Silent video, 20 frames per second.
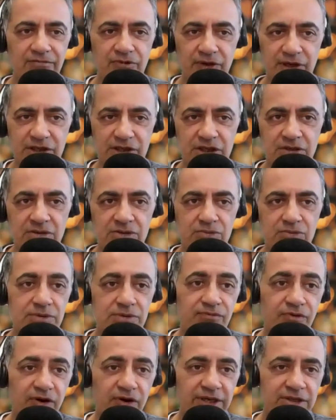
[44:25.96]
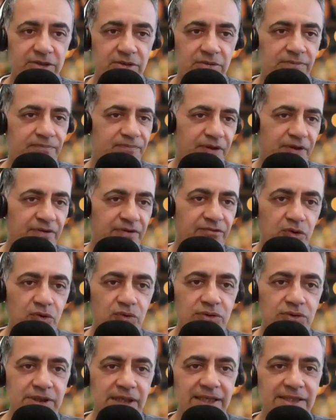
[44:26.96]
for its use was vital. Now, of
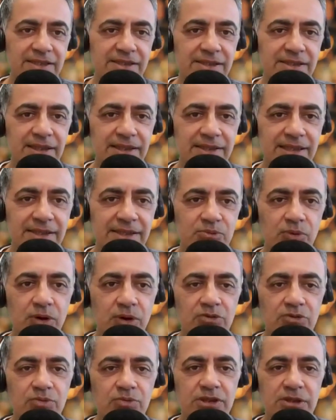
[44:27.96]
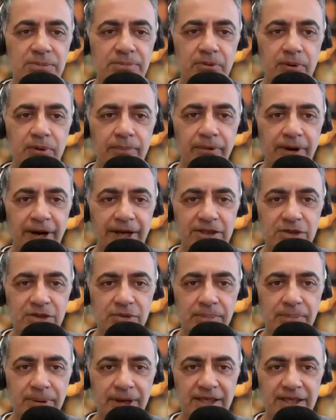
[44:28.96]
course it is. It says, whilst we support brands who
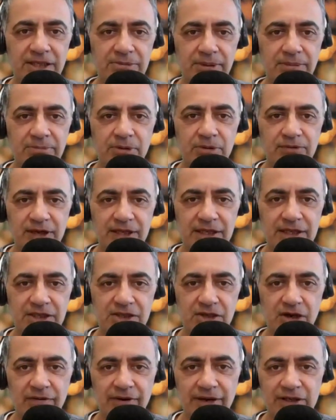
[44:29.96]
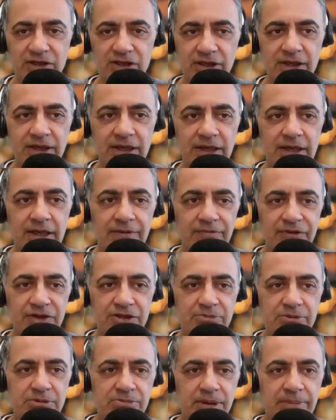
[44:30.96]
appear to be moving in this direction,
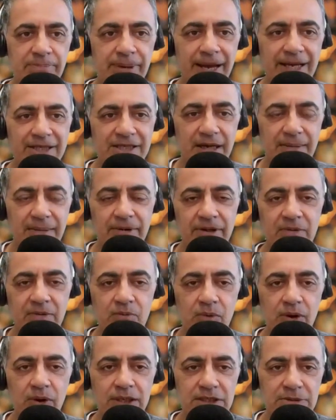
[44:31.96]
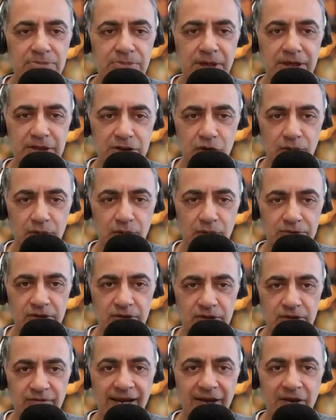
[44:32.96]
this must be backed up by the widespread adoption
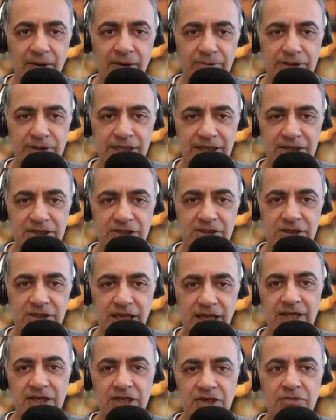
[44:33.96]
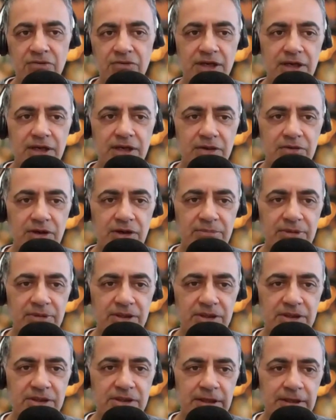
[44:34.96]
of AI protections in union
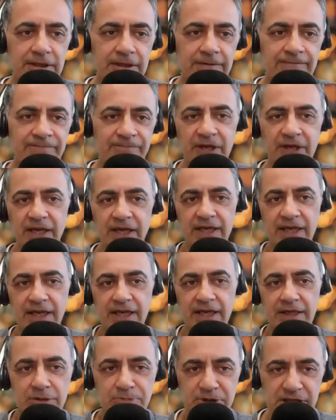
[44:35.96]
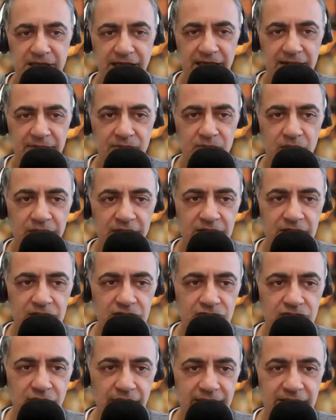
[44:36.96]
agreements, to protect
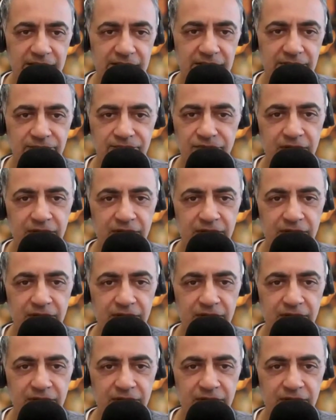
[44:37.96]
workers' rights,